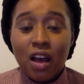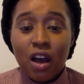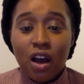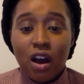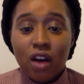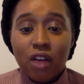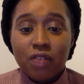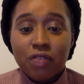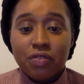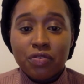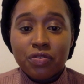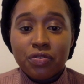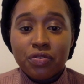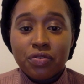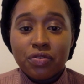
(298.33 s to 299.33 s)
of
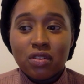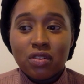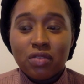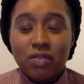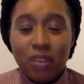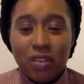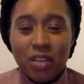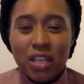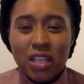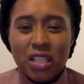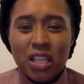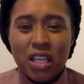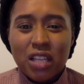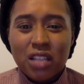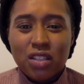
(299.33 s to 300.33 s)
very
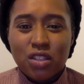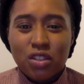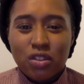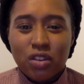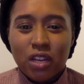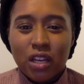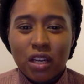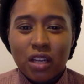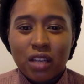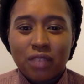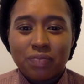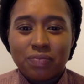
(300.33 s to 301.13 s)
intense training.